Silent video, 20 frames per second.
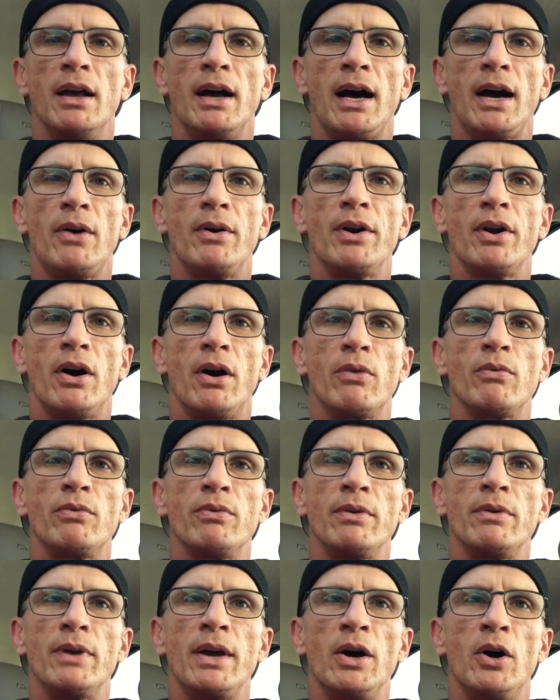it
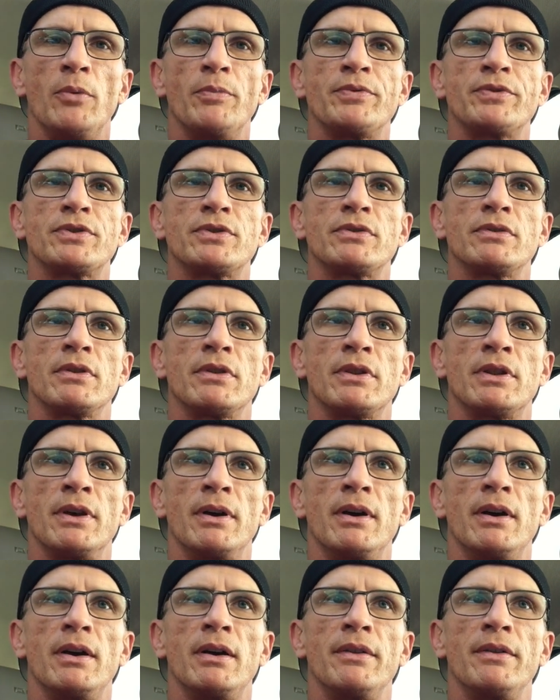all helps
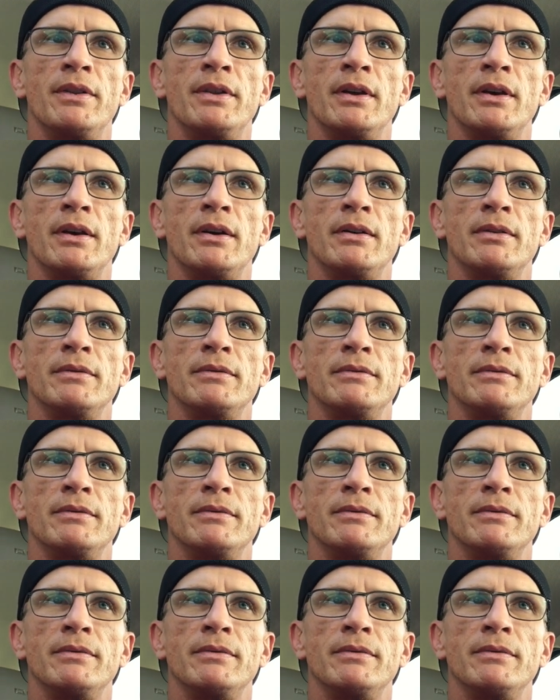the